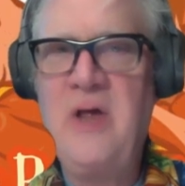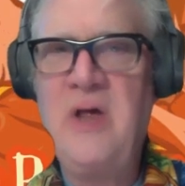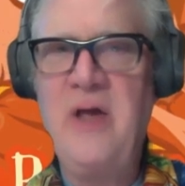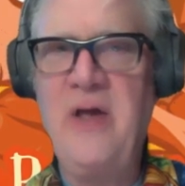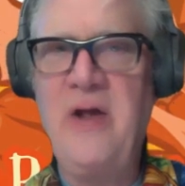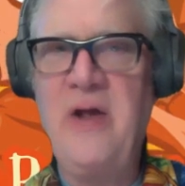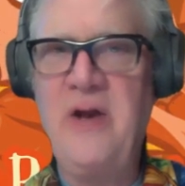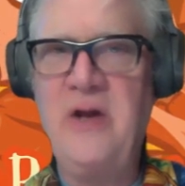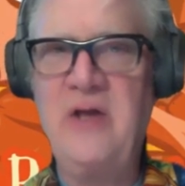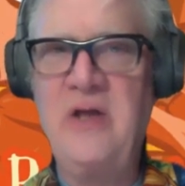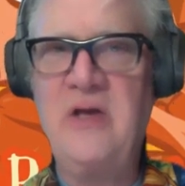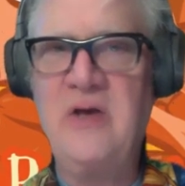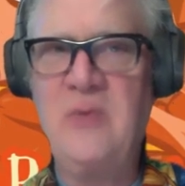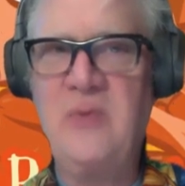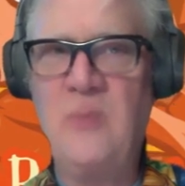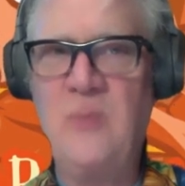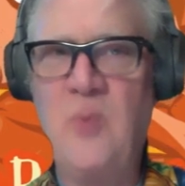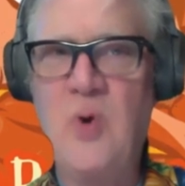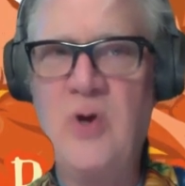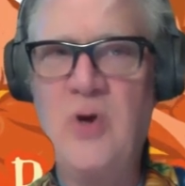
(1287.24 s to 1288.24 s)
and he
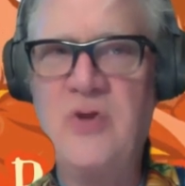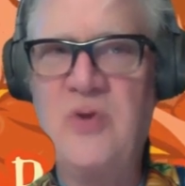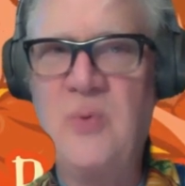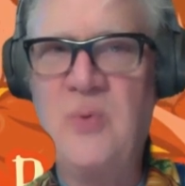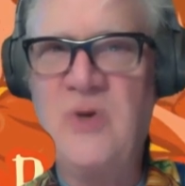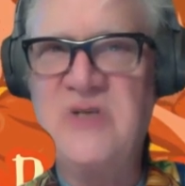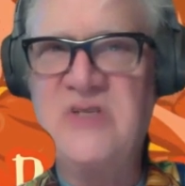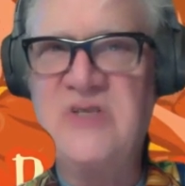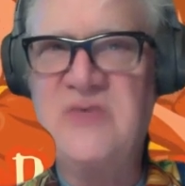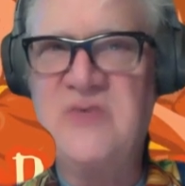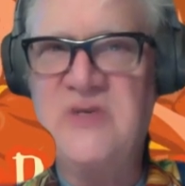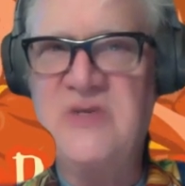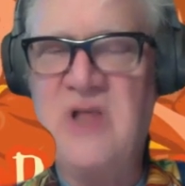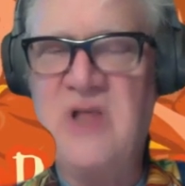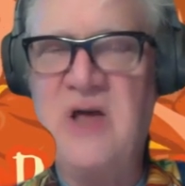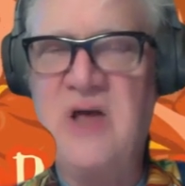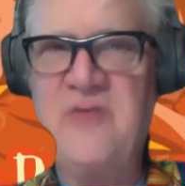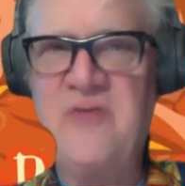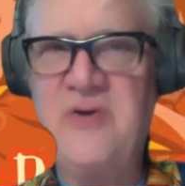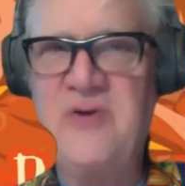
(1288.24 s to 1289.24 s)
can work the rest of his
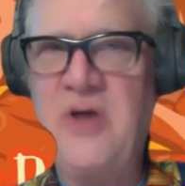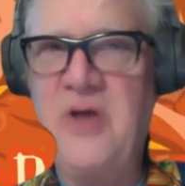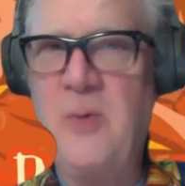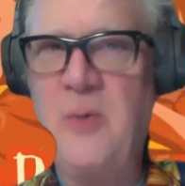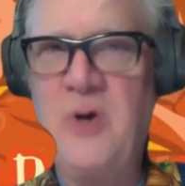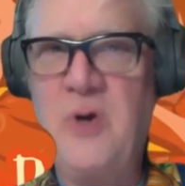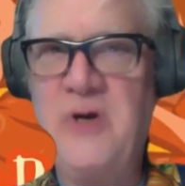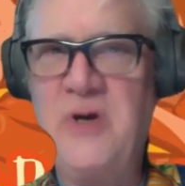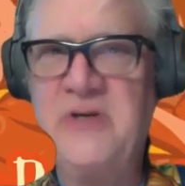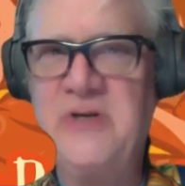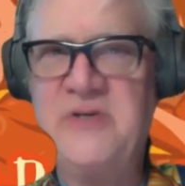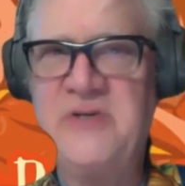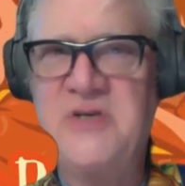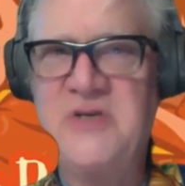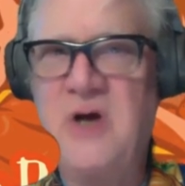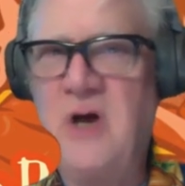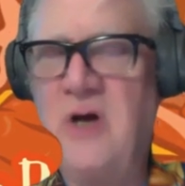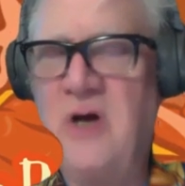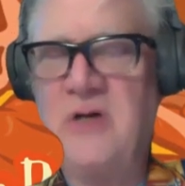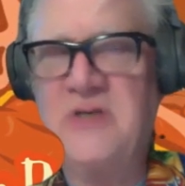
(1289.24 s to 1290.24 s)
life on that one hit
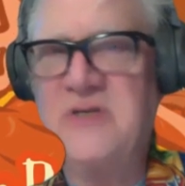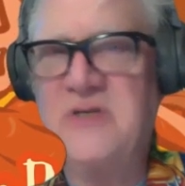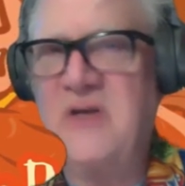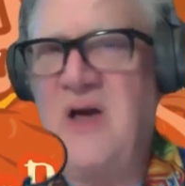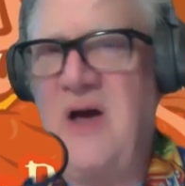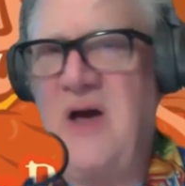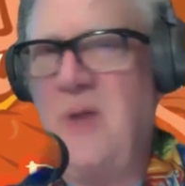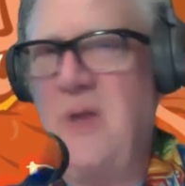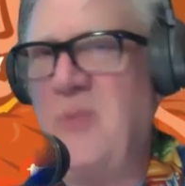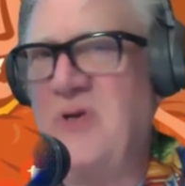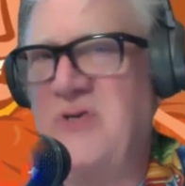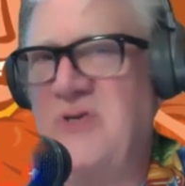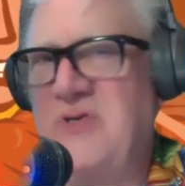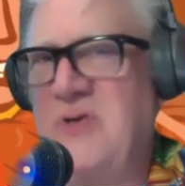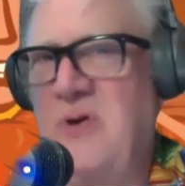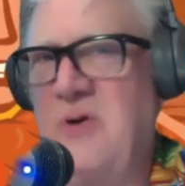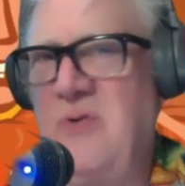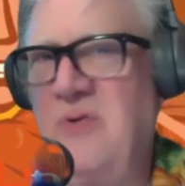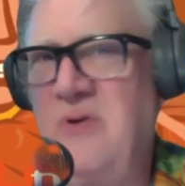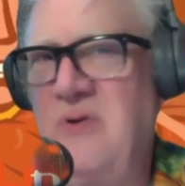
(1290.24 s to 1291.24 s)
song. As comics
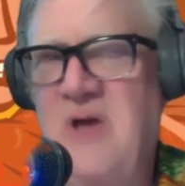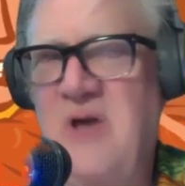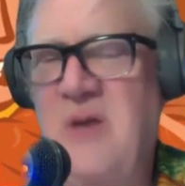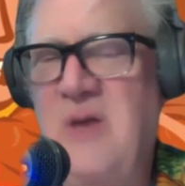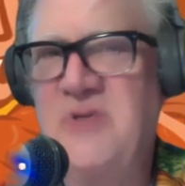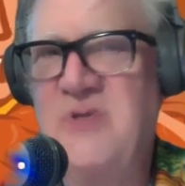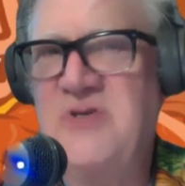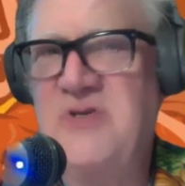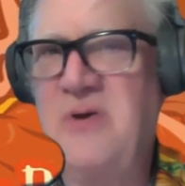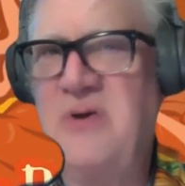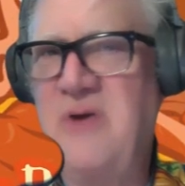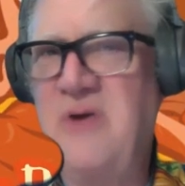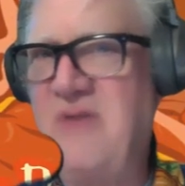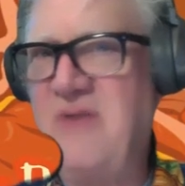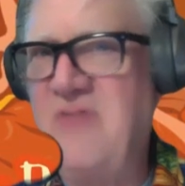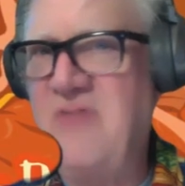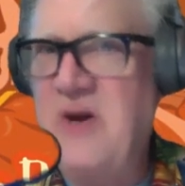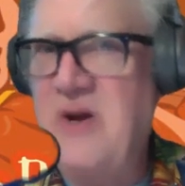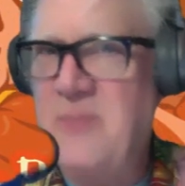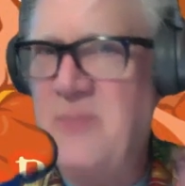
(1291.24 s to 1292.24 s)
don't
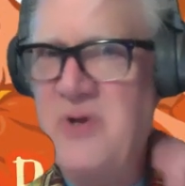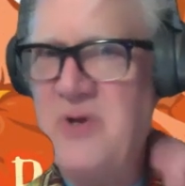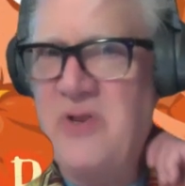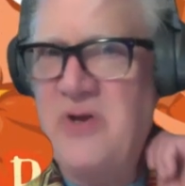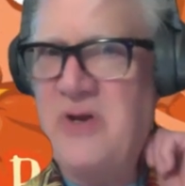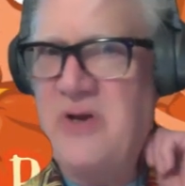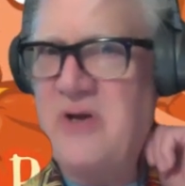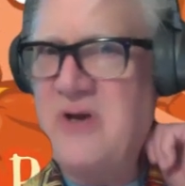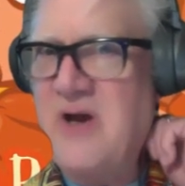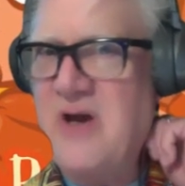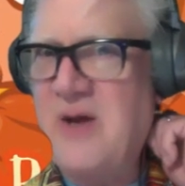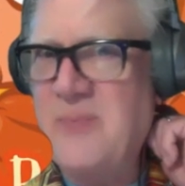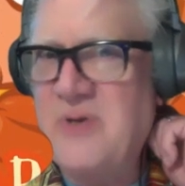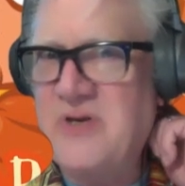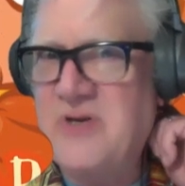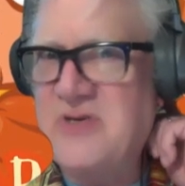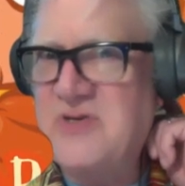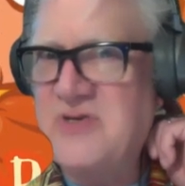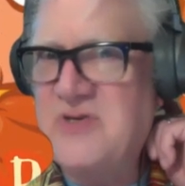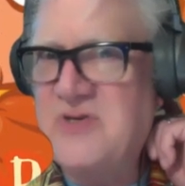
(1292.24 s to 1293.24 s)
have that ability.
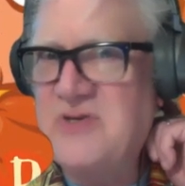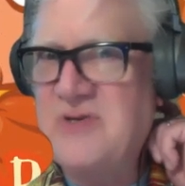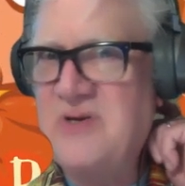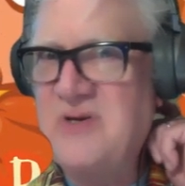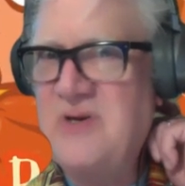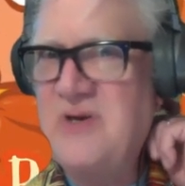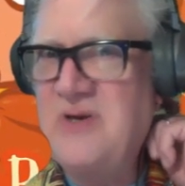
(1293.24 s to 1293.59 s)
Comics,